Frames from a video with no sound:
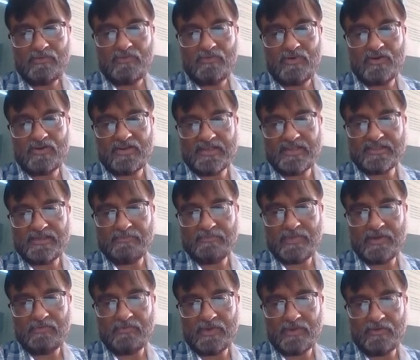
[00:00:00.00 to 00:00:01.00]
For
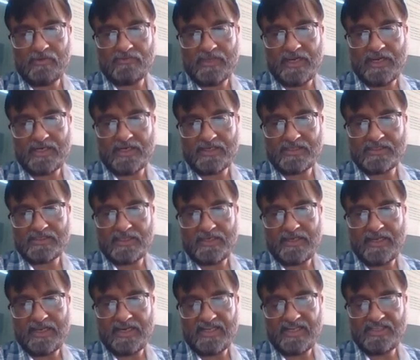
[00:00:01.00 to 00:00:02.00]
example, one of that is the
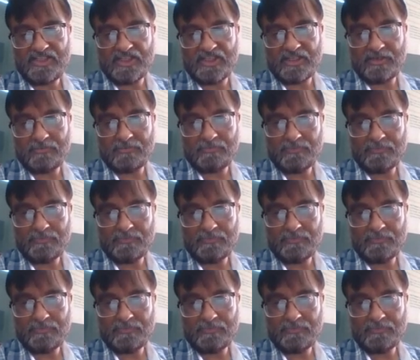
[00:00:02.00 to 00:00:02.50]
naringin,